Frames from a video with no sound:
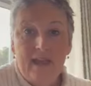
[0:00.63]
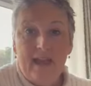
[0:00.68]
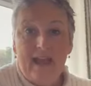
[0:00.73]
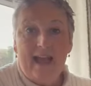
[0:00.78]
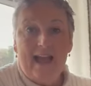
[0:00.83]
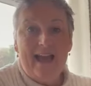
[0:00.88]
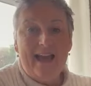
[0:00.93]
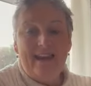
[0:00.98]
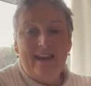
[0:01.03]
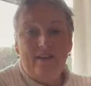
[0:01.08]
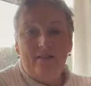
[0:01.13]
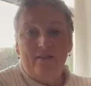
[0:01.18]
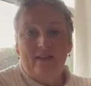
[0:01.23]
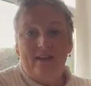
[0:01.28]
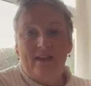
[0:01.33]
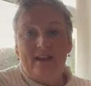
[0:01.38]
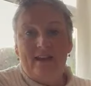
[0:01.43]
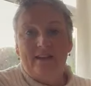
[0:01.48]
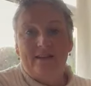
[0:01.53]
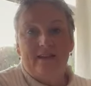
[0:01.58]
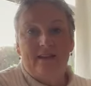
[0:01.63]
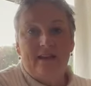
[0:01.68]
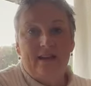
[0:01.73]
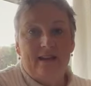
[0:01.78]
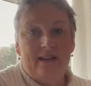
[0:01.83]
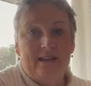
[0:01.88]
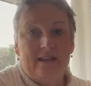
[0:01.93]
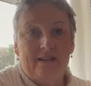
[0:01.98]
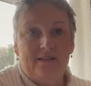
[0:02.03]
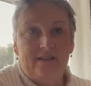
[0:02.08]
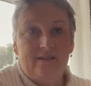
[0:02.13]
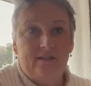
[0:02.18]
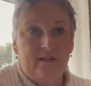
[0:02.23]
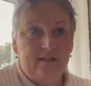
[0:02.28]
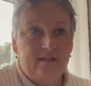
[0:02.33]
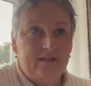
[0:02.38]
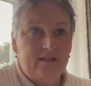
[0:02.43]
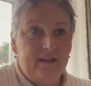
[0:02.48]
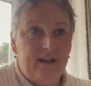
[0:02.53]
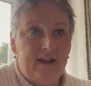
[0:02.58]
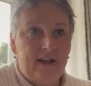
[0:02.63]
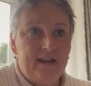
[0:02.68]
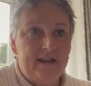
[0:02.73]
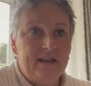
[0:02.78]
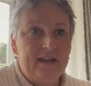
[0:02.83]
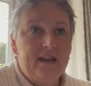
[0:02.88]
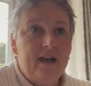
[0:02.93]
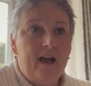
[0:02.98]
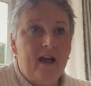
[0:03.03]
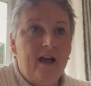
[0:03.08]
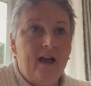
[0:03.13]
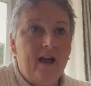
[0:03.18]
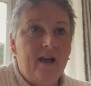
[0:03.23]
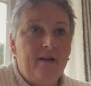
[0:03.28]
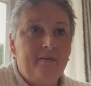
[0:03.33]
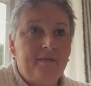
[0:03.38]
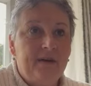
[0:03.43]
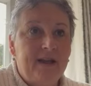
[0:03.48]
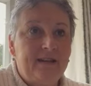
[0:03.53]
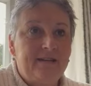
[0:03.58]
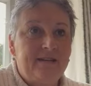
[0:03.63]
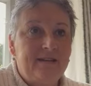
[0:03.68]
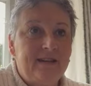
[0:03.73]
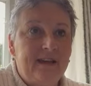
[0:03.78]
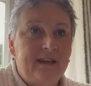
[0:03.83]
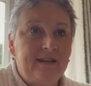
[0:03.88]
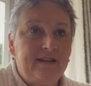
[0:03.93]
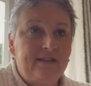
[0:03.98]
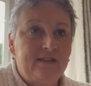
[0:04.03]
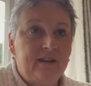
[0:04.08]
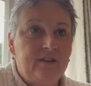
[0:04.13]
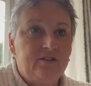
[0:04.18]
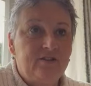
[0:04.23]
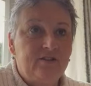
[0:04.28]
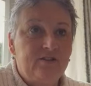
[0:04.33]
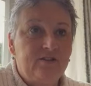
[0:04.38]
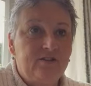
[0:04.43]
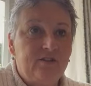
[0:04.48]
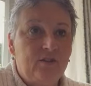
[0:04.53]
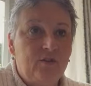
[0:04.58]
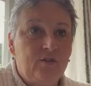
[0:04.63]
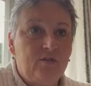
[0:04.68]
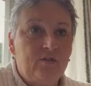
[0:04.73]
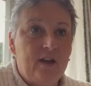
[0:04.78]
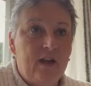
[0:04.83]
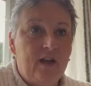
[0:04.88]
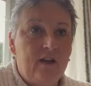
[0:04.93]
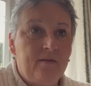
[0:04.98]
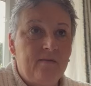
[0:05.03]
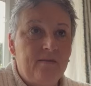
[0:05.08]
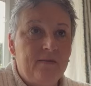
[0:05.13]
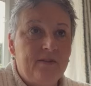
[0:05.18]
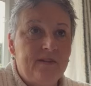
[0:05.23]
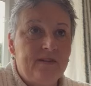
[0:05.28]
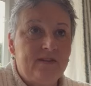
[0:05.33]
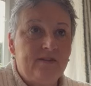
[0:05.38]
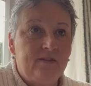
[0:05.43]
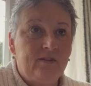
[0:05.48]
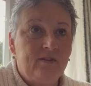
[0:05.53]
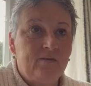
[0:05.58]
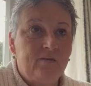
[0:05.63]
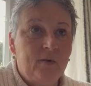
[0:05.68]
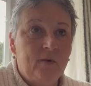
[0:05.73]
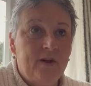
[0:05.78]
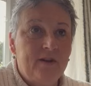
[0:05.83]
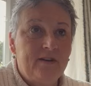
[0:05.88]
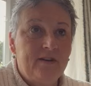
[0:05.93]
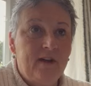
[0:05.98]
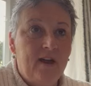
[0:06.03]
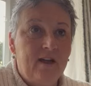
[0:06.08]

Hello, it is Thursday, and today's Search a Song, this is a good one.